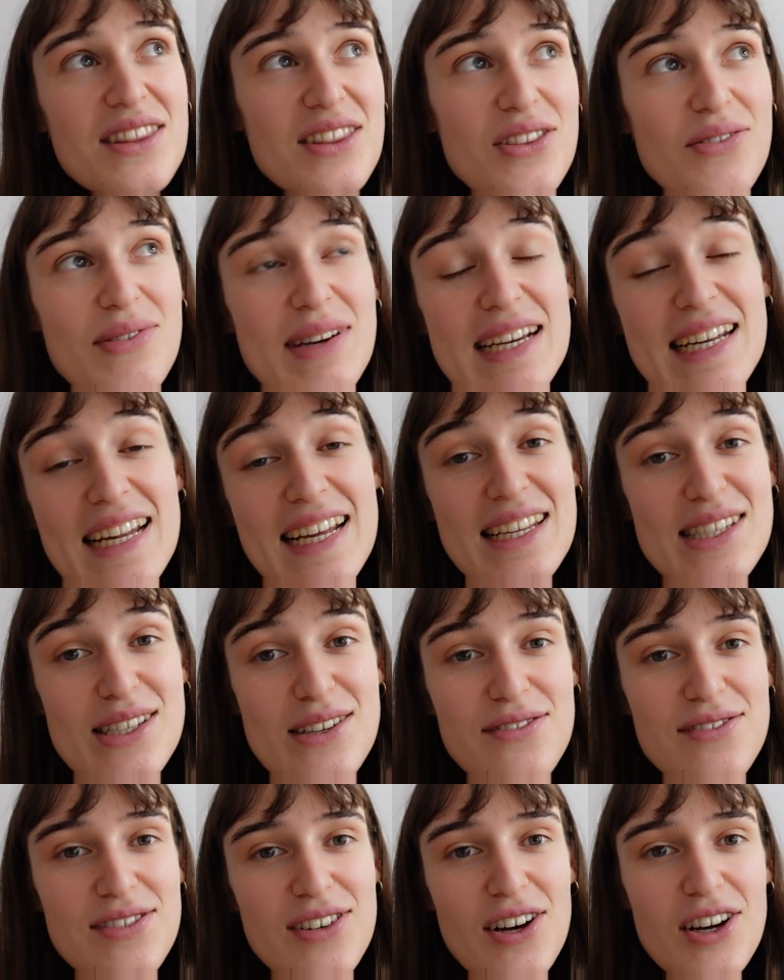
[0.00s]
three days
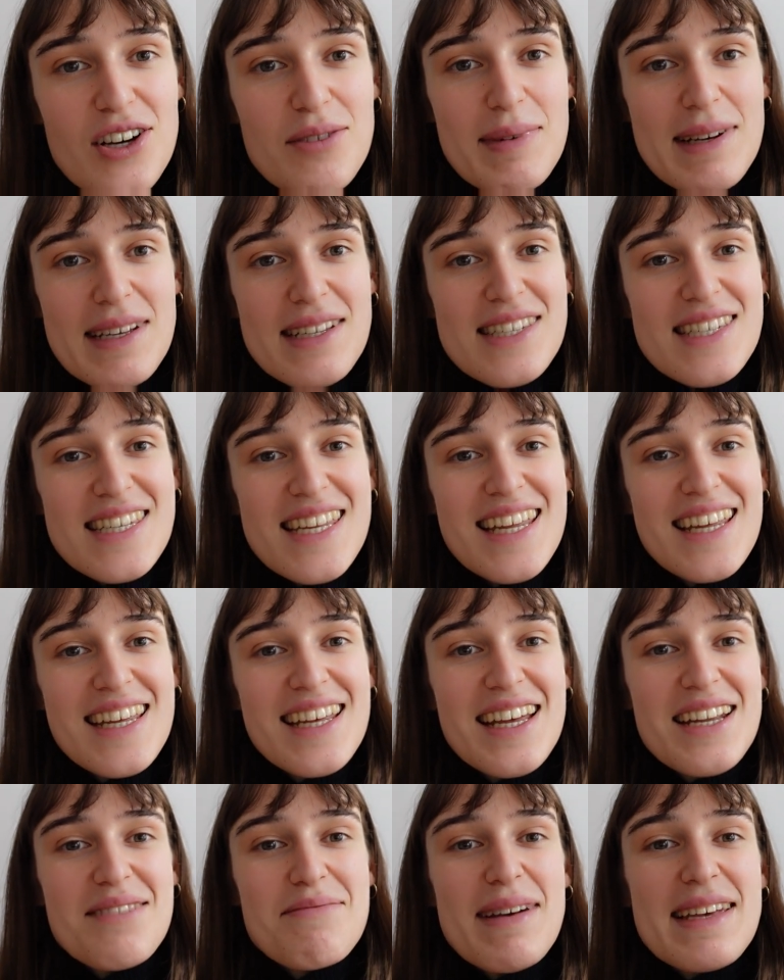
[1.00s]
of Vlogmas
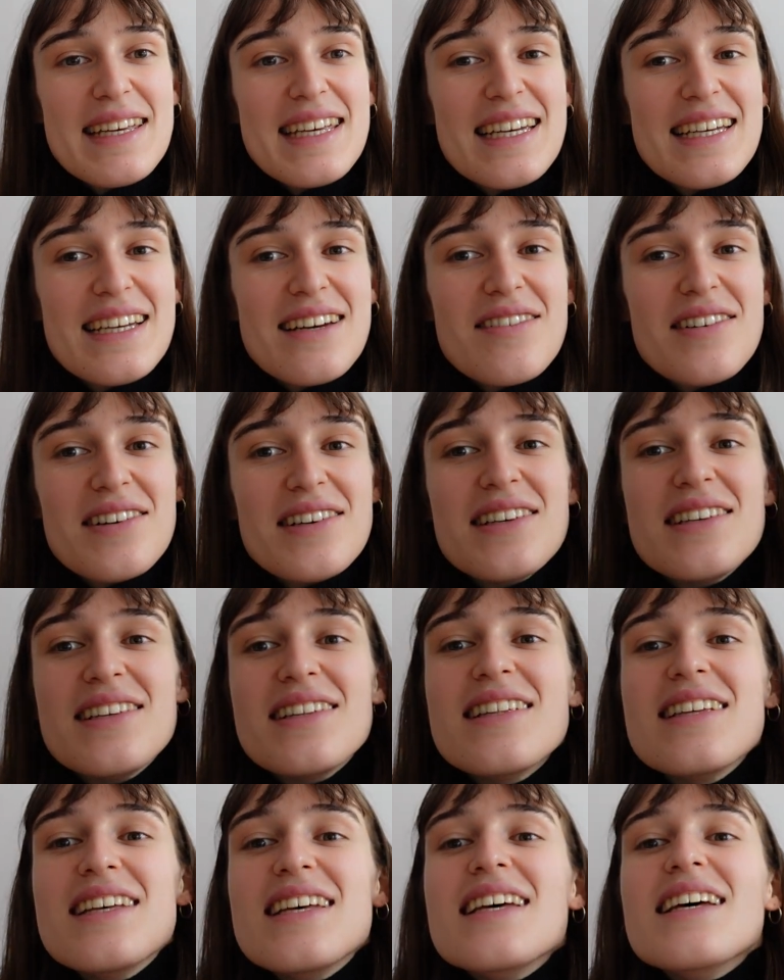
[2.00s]
and making a
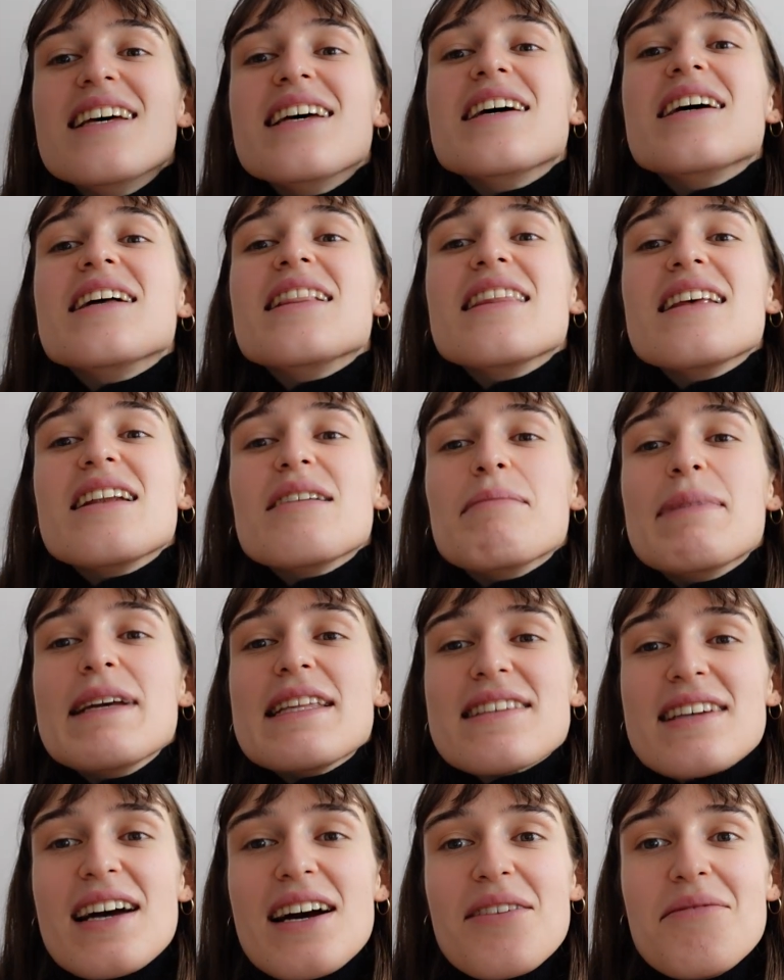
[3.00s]
little
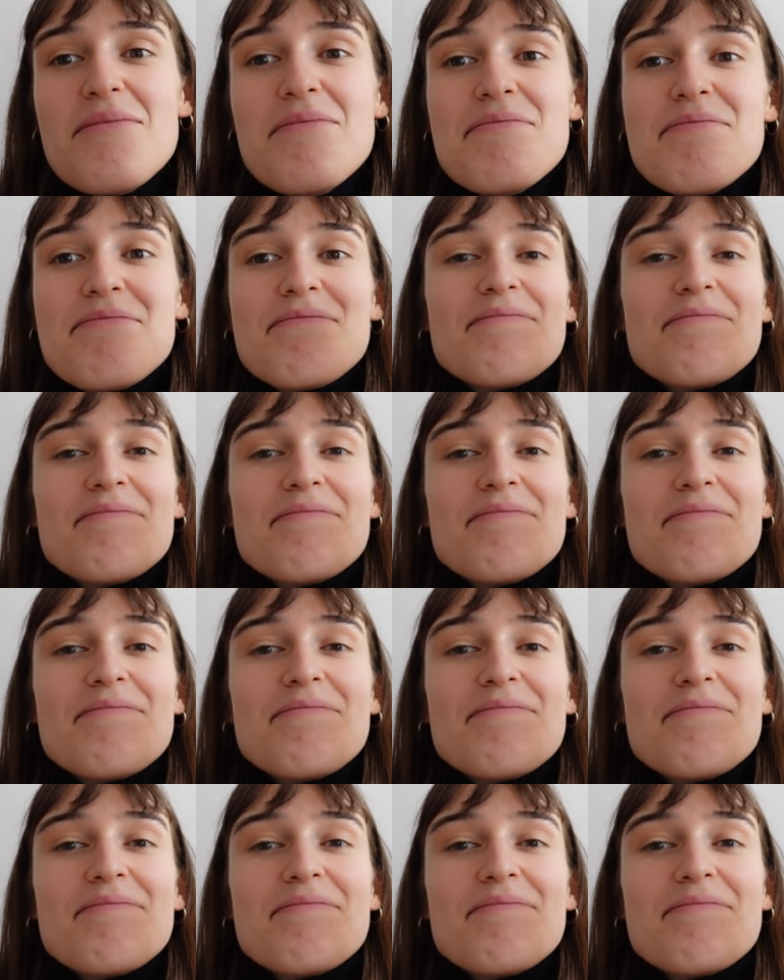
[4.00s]
Bitka.